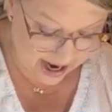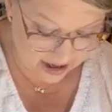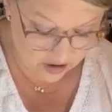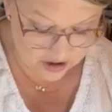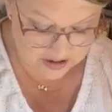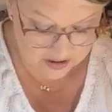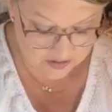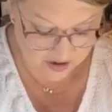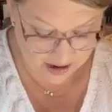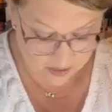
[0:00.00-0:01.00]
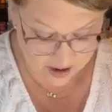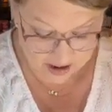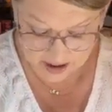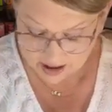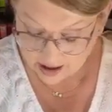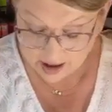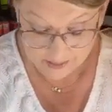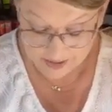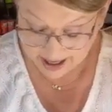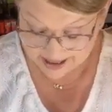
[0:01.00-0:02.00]
I had Christmas fabric,
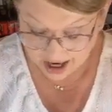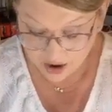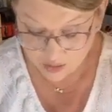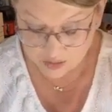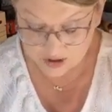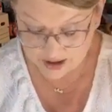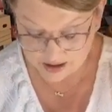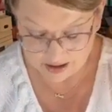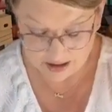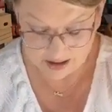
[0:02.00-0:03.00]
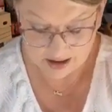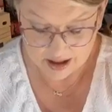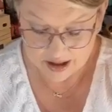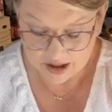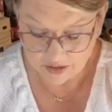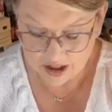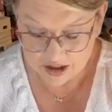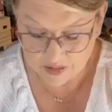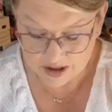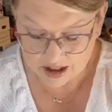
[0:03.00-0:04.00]
but I don't. So
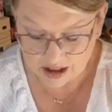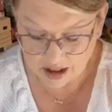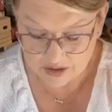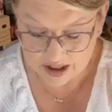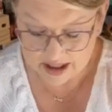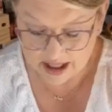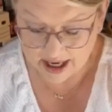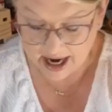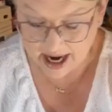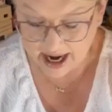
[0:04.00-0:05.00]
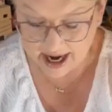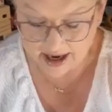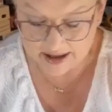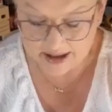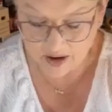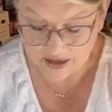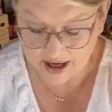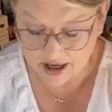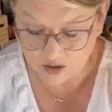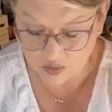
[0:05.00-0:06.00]
this was the closest thing I had, so I
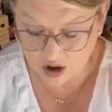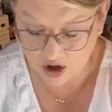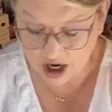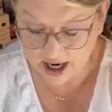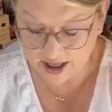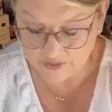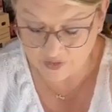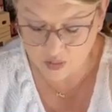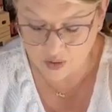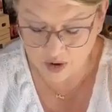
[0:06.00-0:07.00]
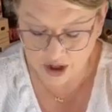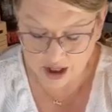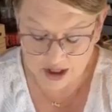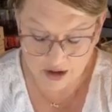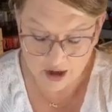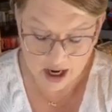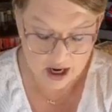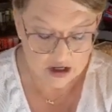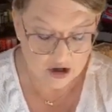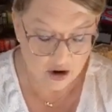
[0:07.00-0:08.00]
think it'll work great for what we're gonna do.
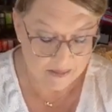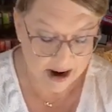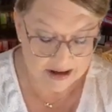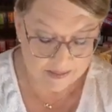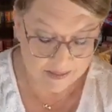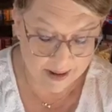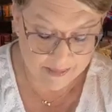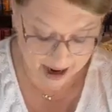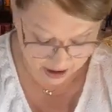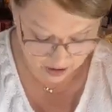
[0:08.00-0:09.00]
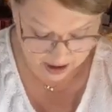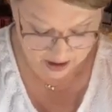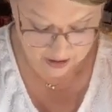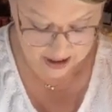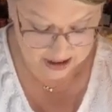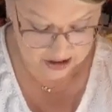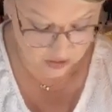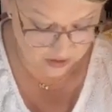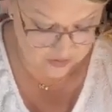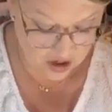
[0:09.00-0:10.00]
So my background is
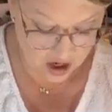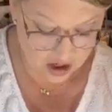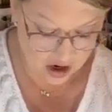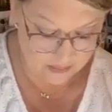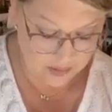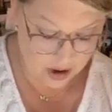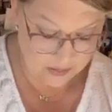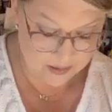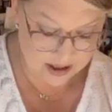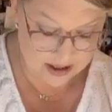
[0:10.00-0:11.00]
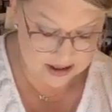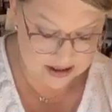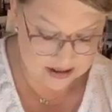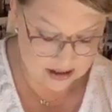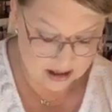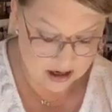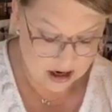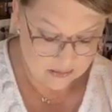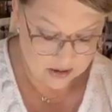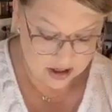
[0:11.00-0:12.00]
sort of dark on purpose
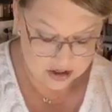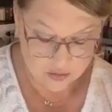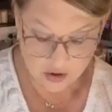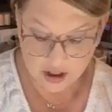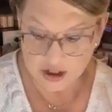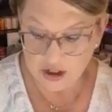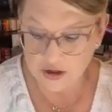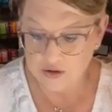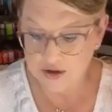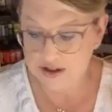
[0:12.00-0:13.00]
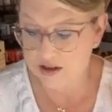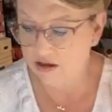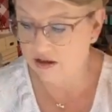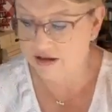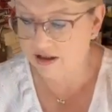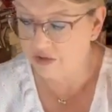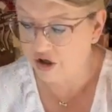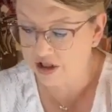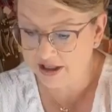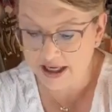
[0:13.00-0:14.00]
because we're gonna use some
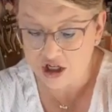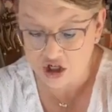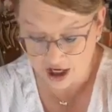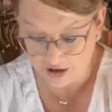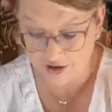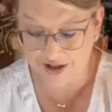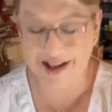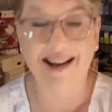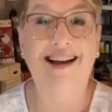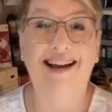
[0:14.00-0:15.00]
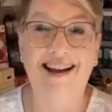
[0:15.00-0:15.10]
seashells.